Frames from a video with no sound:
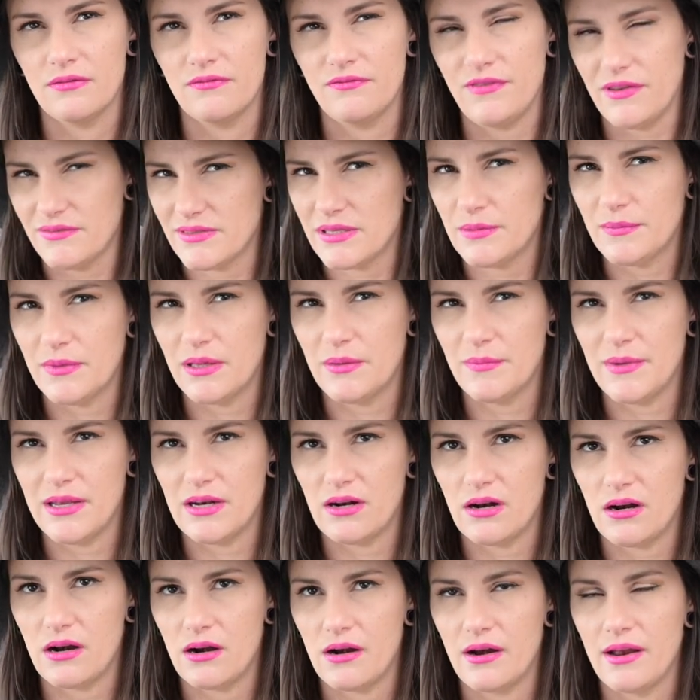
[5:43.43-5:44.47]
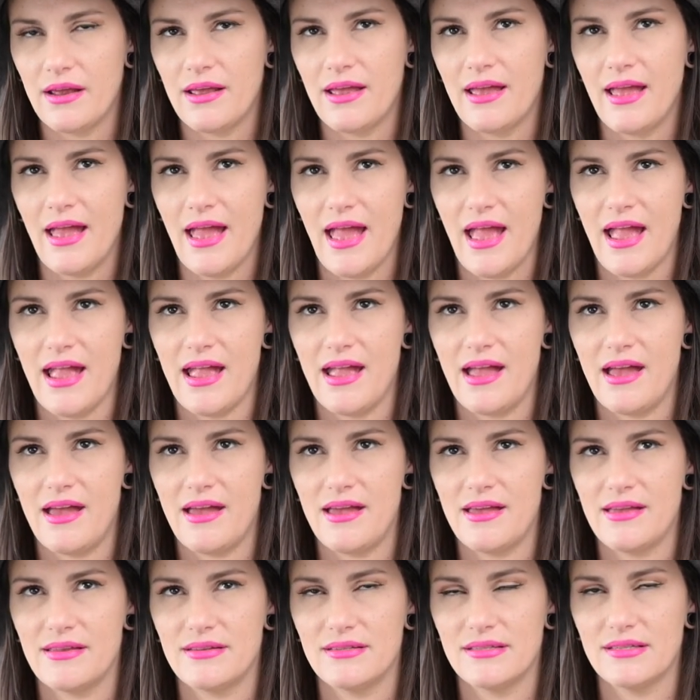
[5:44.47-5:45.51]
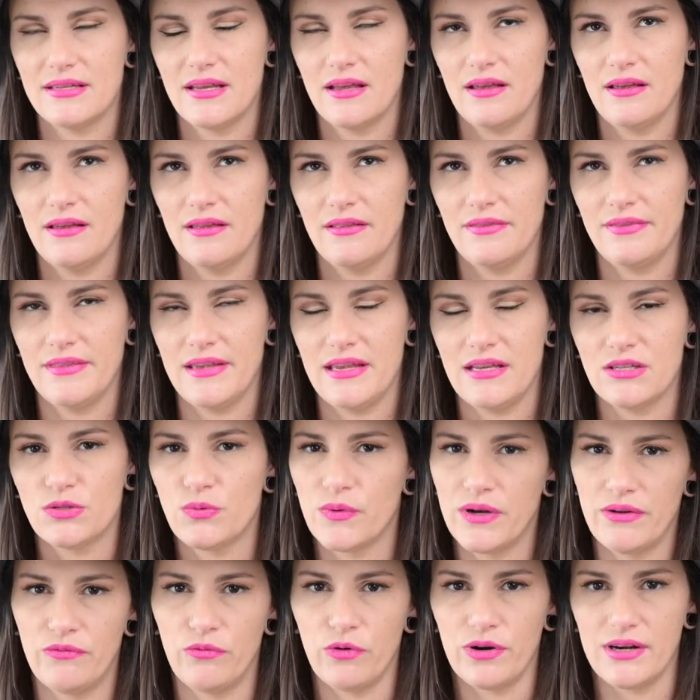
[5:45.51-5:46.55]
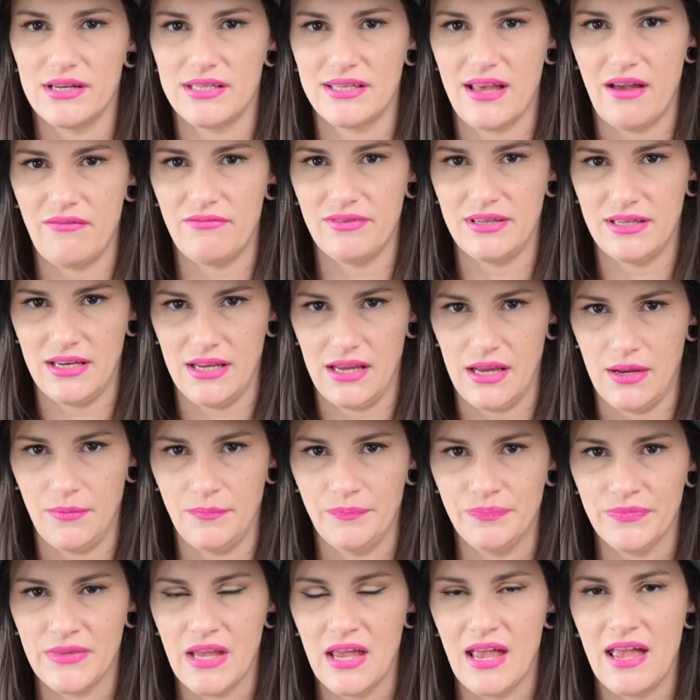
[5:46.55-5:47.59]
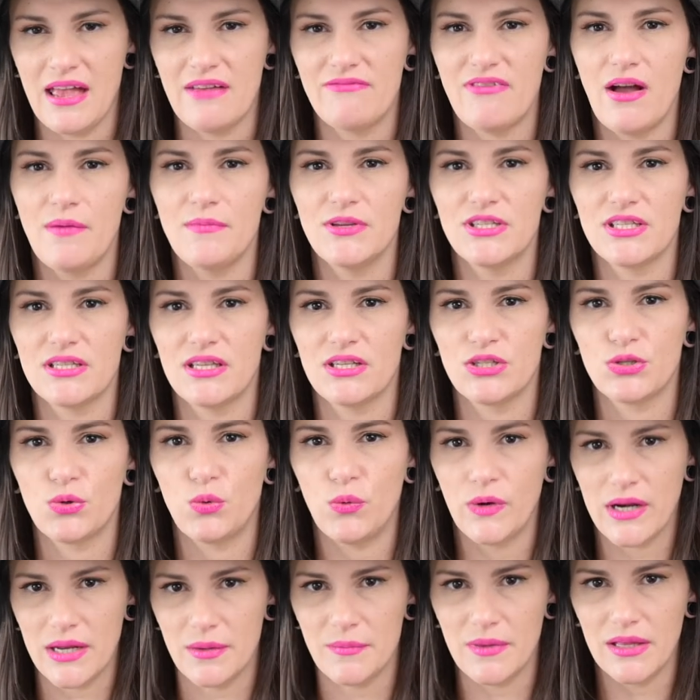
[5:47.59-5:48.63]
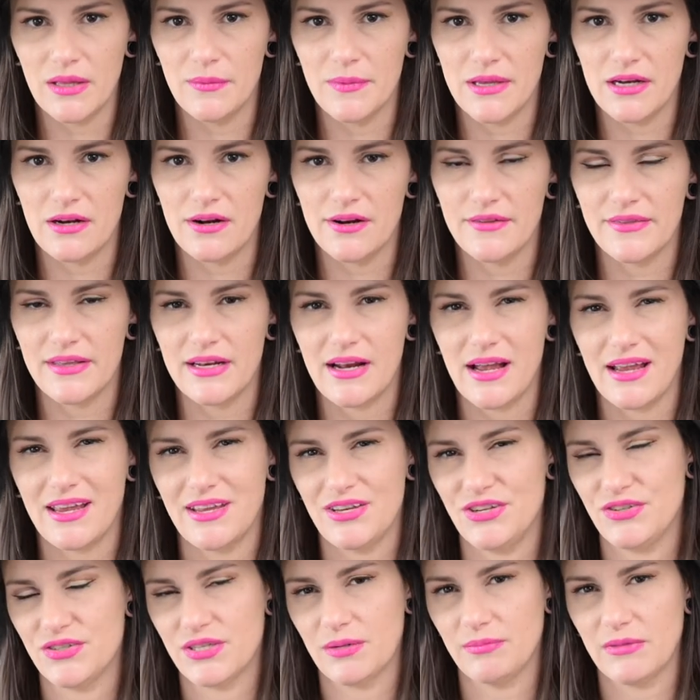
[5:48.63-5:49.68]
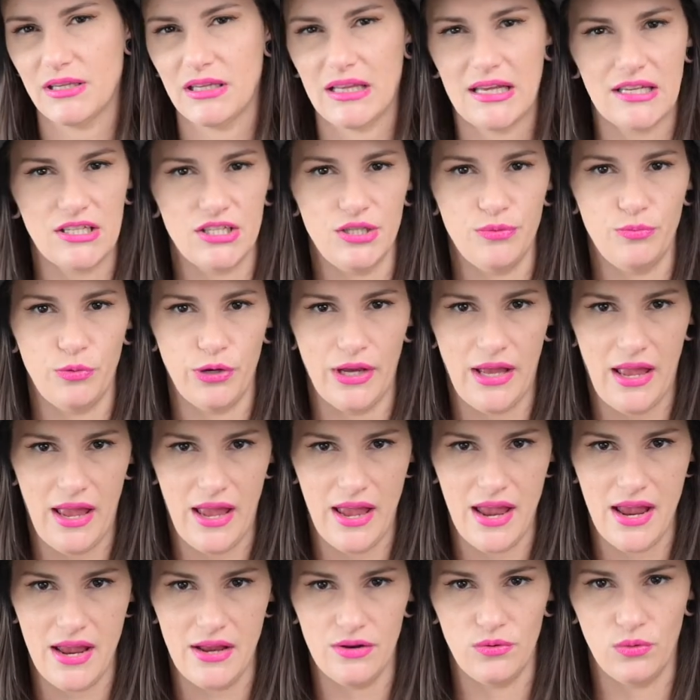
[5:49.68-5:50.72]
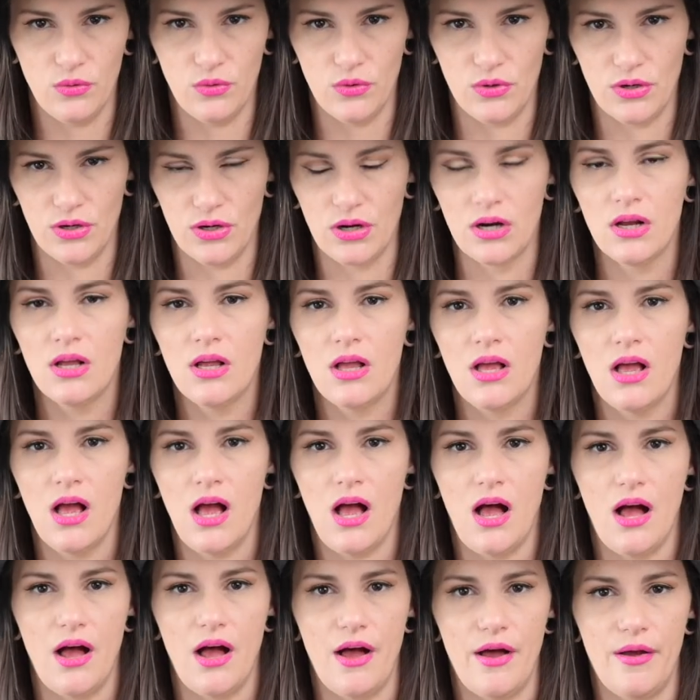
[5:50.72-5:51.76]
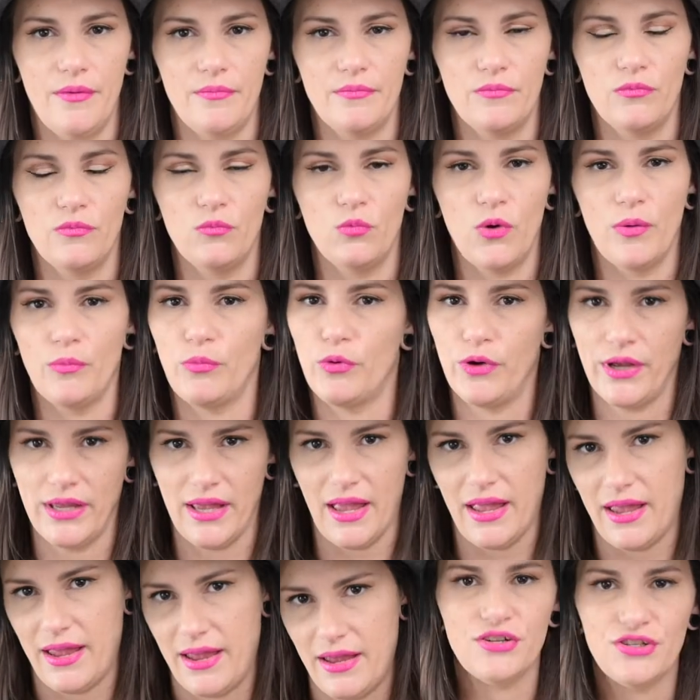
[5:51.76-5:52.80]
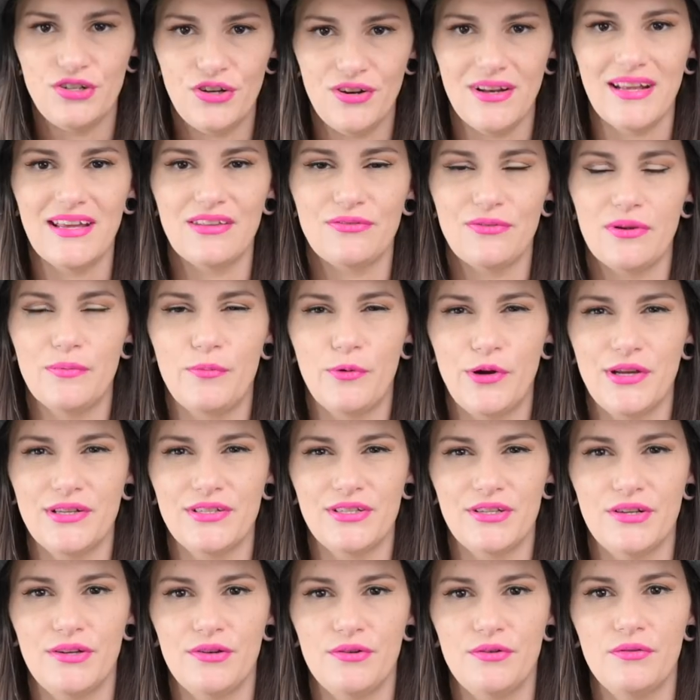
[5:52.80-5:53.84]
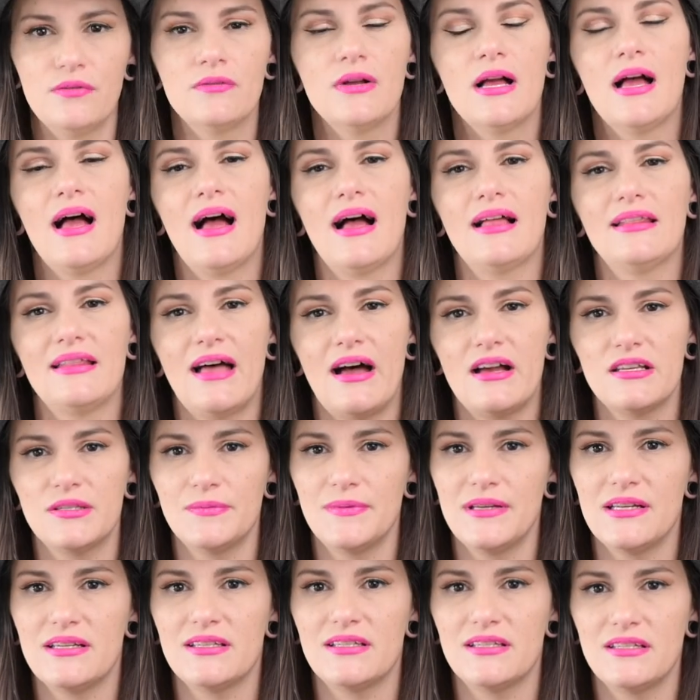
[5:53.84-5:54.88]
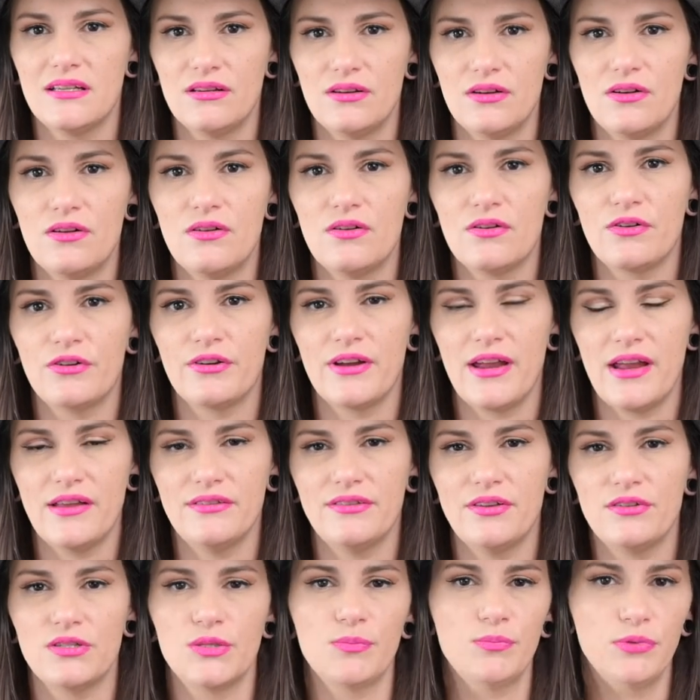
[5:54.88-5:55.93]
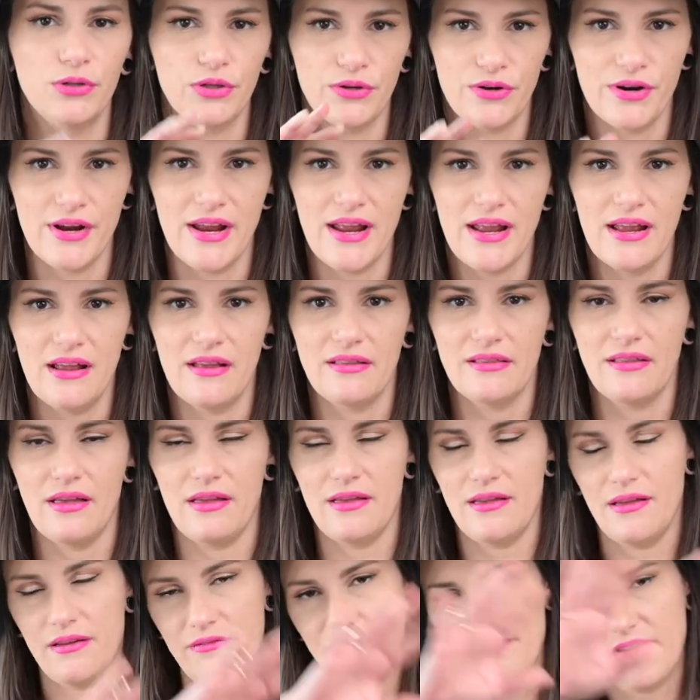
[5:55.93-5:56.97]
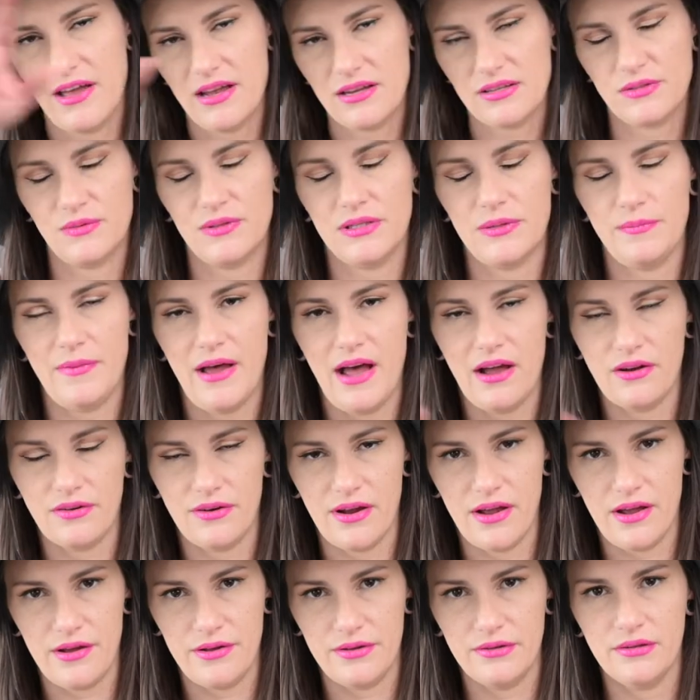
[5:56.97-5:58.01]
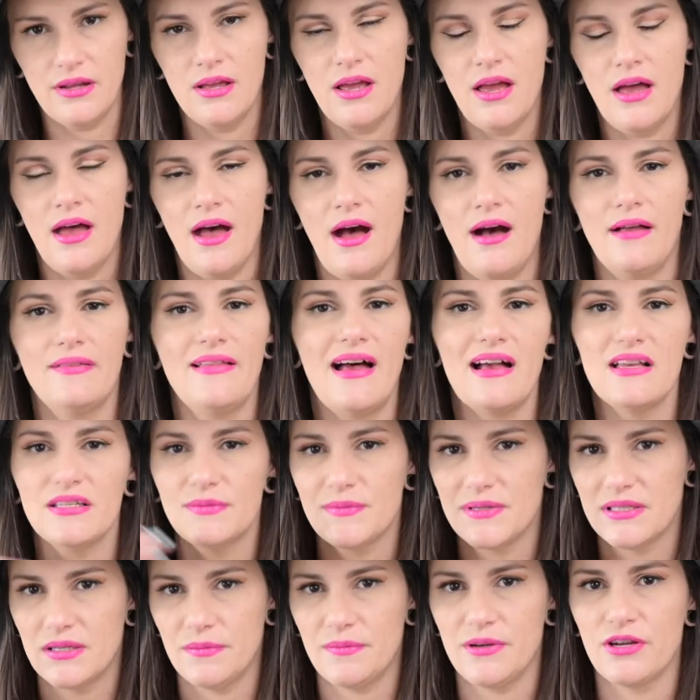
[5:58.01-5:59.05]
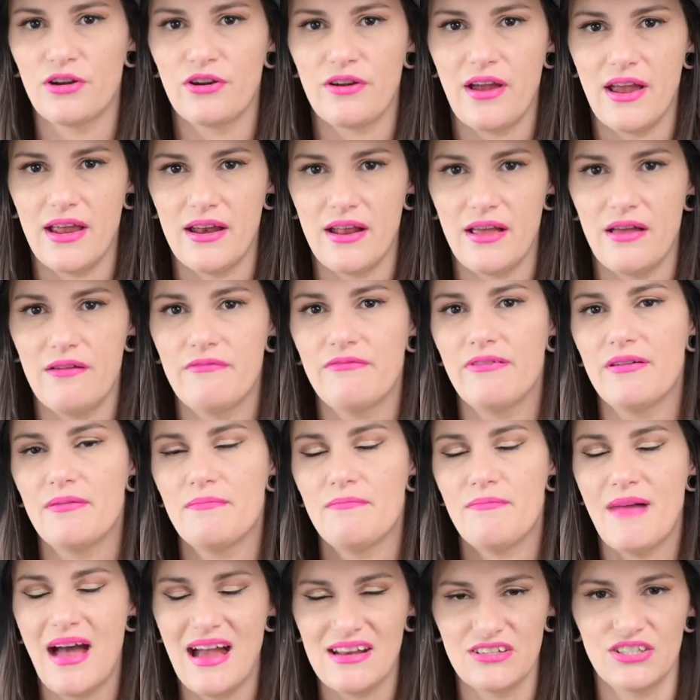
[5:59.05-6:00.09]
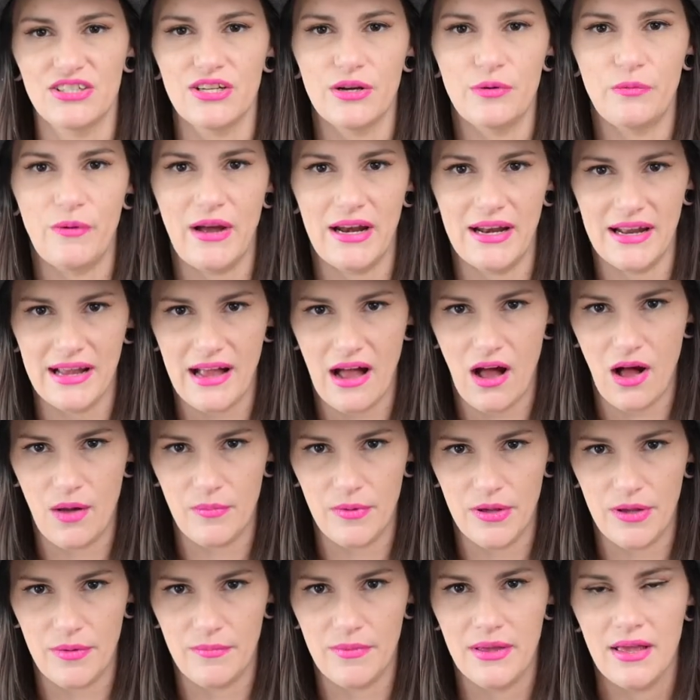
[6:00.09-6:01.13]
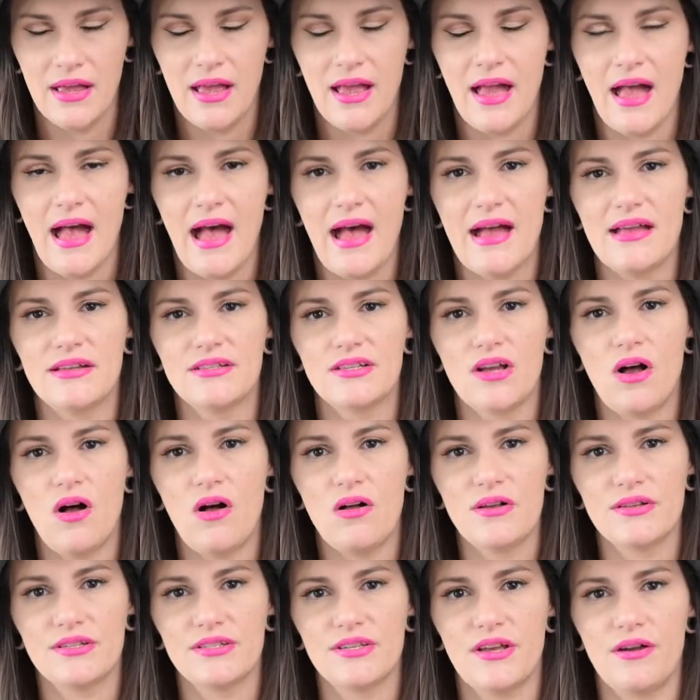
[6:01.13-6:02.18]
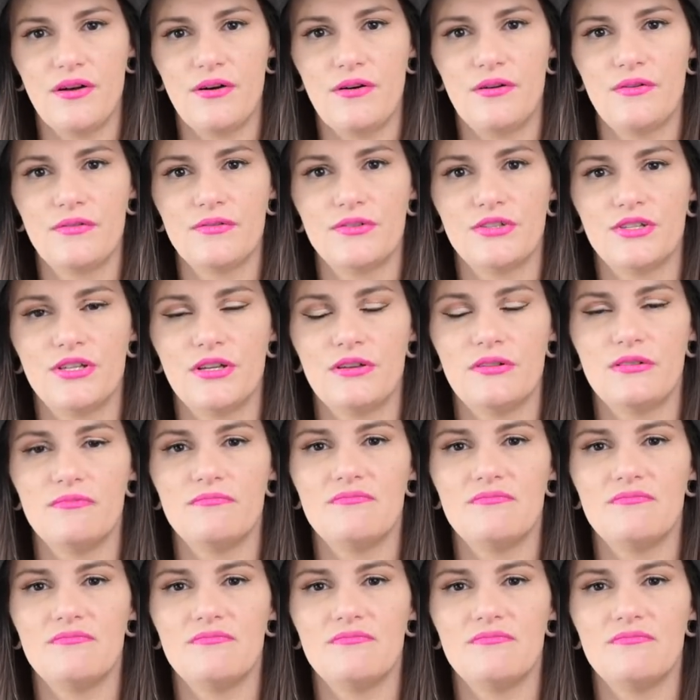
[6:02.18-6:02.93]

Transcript: 50 millimeter and the 24 to 70. If I'm using the 20 millimeter, then I can use something like 2.8 or um, 1.8. Shooting at 3.2 allows me to still create those blurring effects with the background, allows me to be creative, match their wedding album, and also to